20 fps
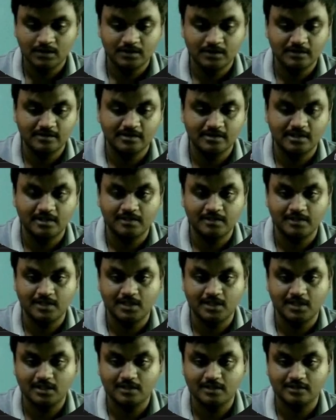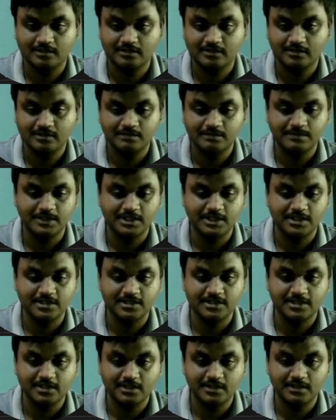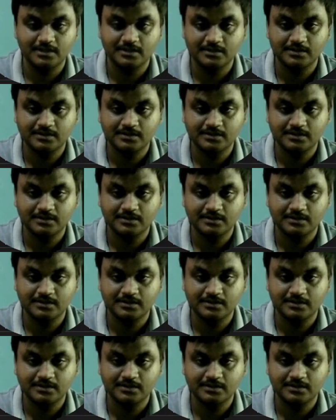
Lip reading: Same here also. BG